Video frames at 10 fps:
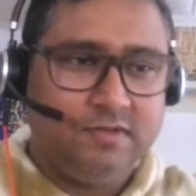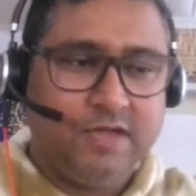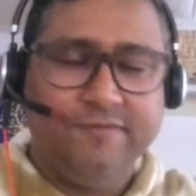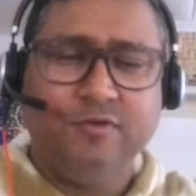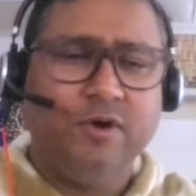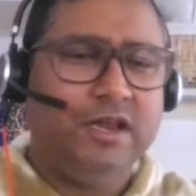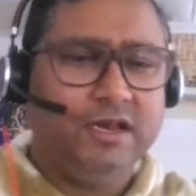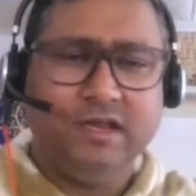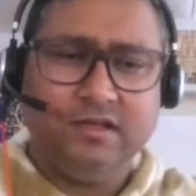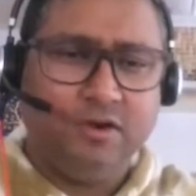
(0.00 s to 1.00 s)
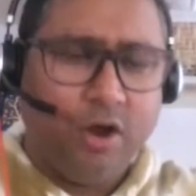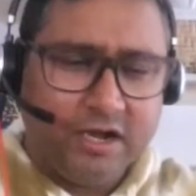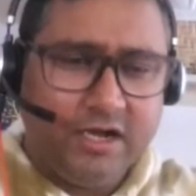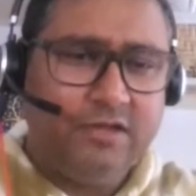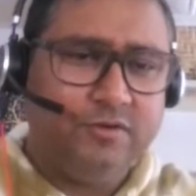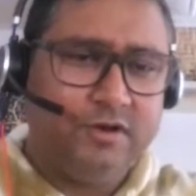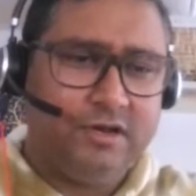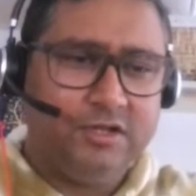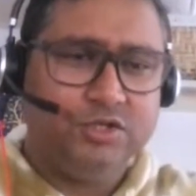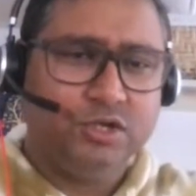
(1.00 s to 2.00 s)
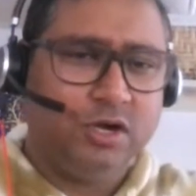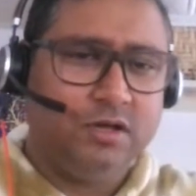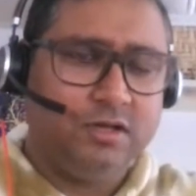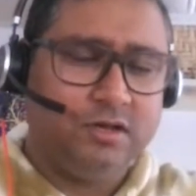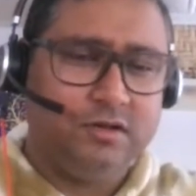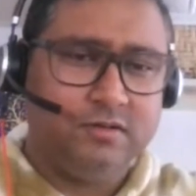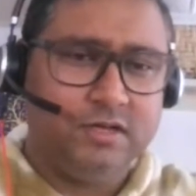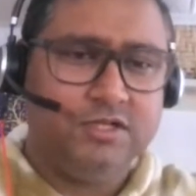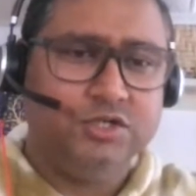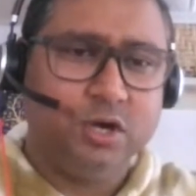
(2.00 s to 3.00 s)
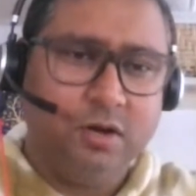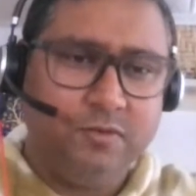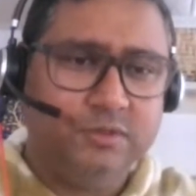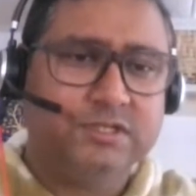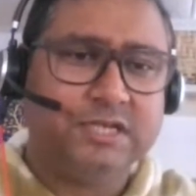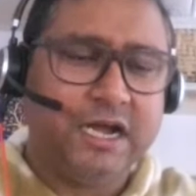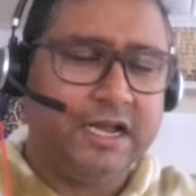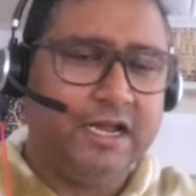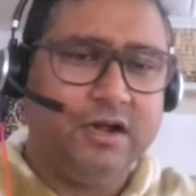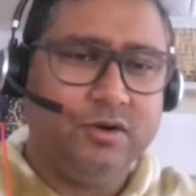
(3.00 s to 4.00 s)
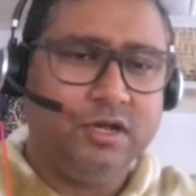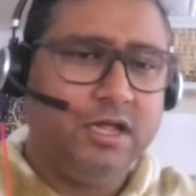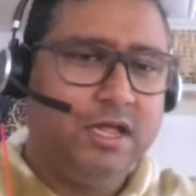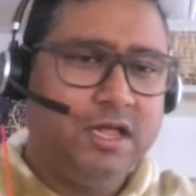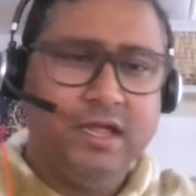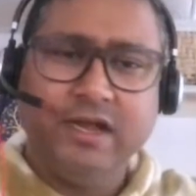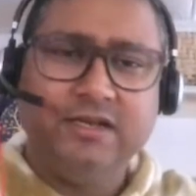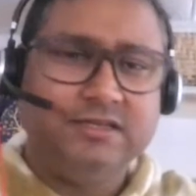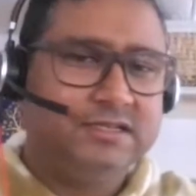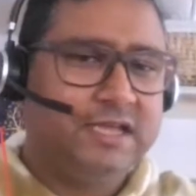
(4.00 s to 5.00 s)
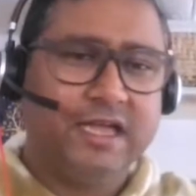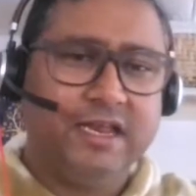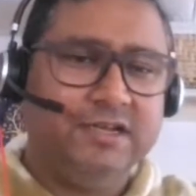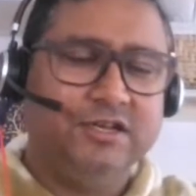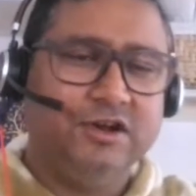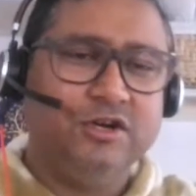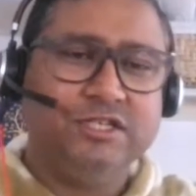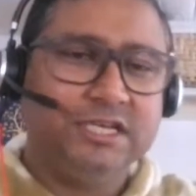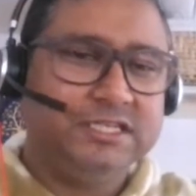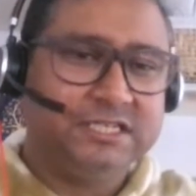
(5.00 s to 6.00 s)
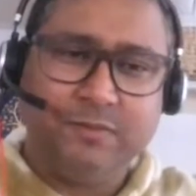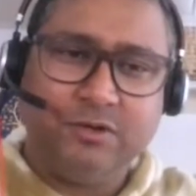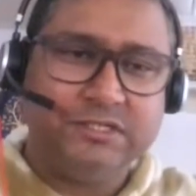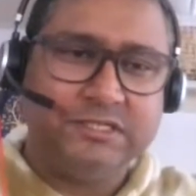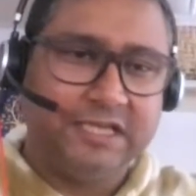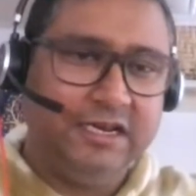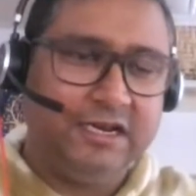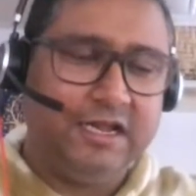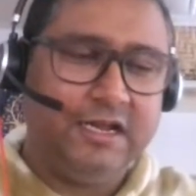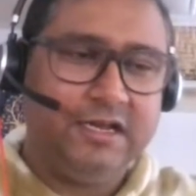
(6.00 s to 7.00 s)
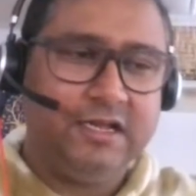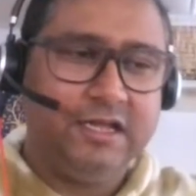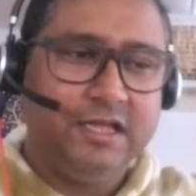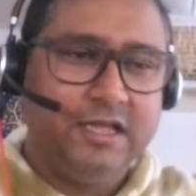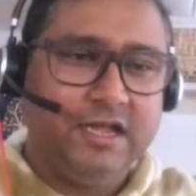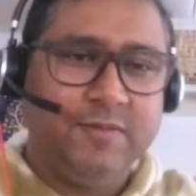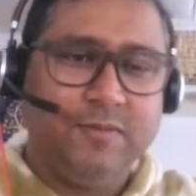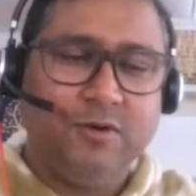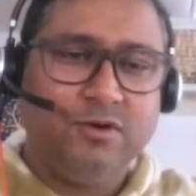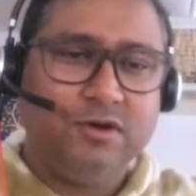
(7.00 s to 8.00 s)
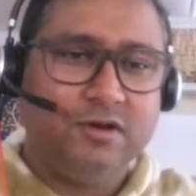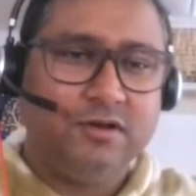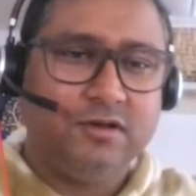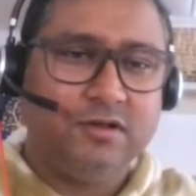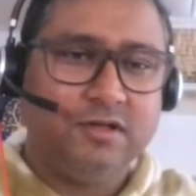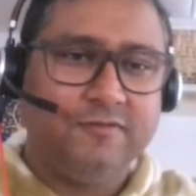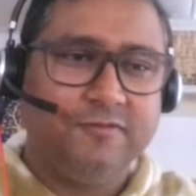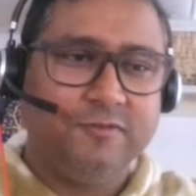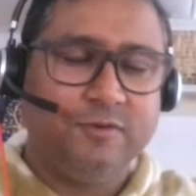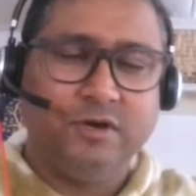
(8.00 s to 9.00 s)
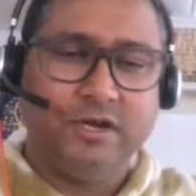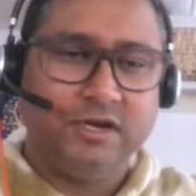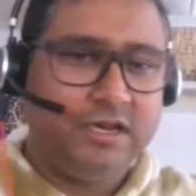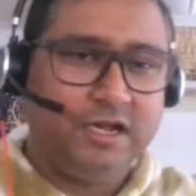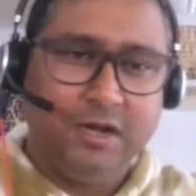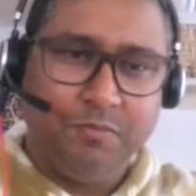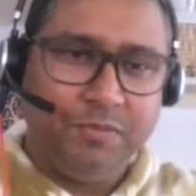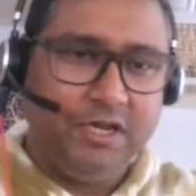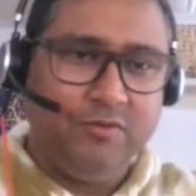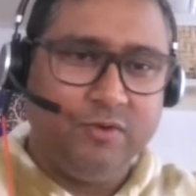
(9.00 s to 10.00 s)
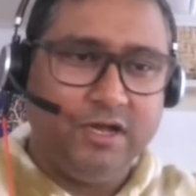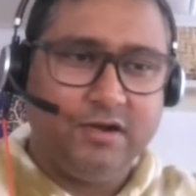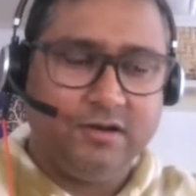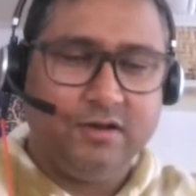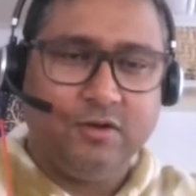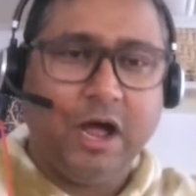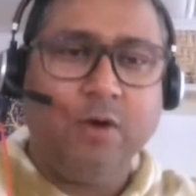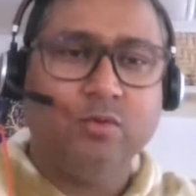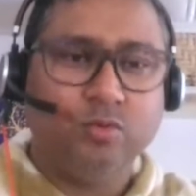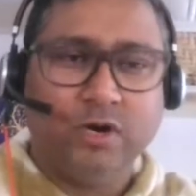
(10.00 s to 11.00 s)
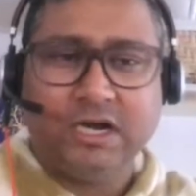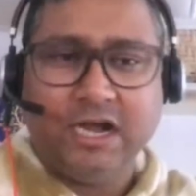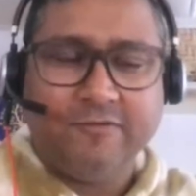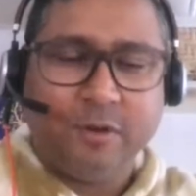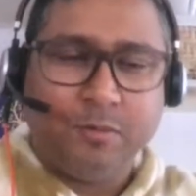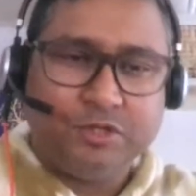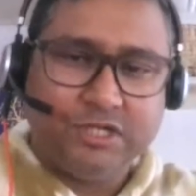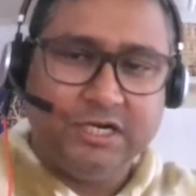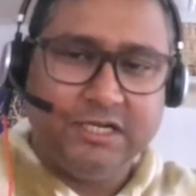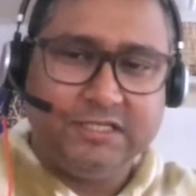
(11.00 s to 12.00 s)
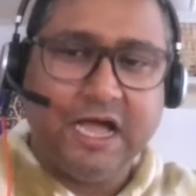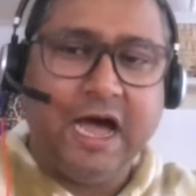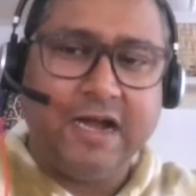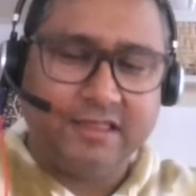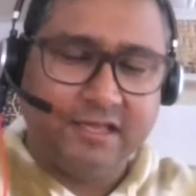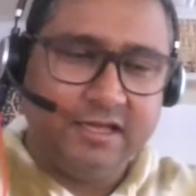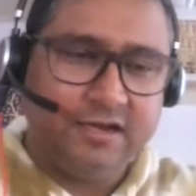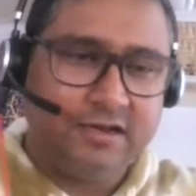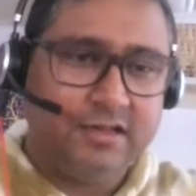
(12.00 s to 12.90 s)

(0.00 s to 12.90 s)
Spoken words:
If you are already you are in a job, in a job, you are starting out. It's not just about skill, right? It about, if you are in a company where, how what kind of opportunities are there.